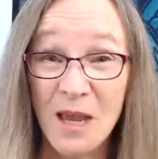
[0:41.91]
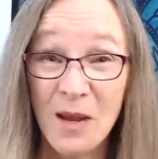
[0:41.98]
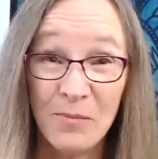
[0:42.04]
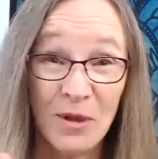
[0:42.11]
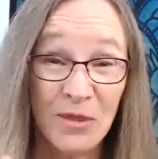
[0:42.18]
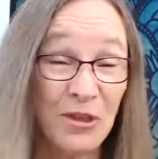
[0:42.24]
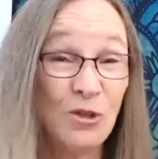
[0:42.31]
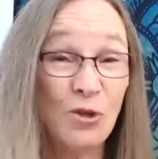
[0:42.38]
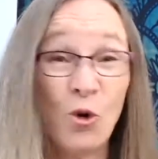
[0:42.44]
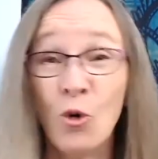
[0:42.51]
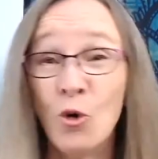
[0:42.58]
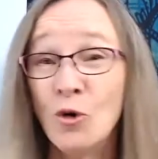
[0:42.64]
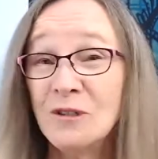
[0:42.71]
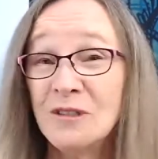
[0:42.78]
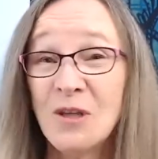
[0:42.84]
but the
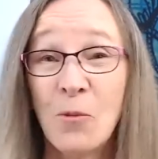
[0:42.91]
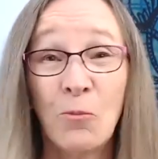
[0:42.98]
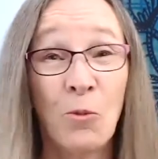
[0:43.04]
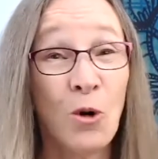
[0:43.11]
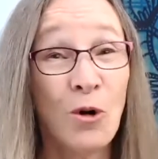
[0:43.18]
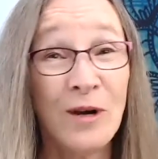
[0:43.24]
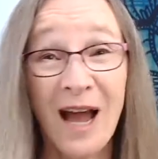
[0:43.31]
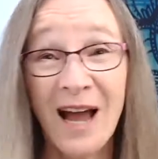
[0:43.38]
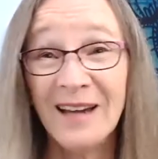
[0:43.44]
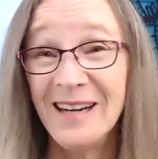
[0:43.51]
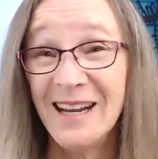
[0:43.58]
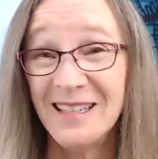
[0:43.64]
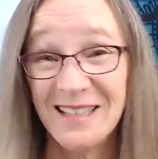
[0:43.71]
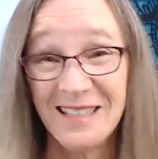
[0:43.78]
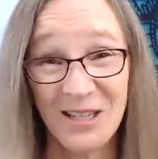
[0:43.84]
doors were not
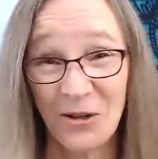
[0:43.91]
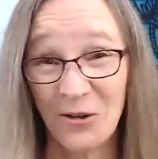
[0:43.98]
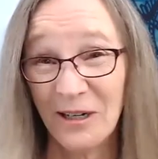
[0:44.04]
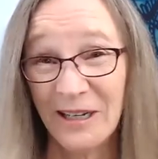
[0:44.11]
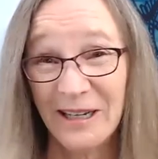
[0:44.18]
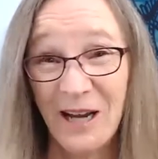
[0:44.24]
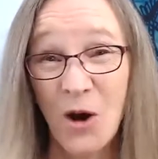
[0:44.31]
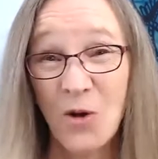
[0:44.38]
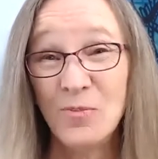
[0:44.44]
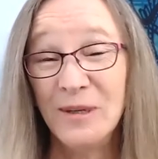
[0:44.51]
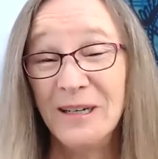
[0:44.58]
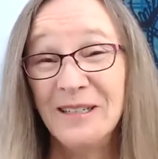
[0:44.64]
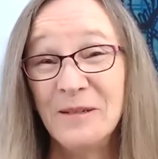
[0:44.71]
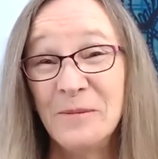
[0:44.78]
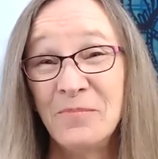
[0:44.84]
necessarily
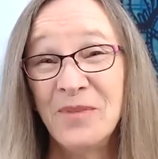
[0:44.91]
open.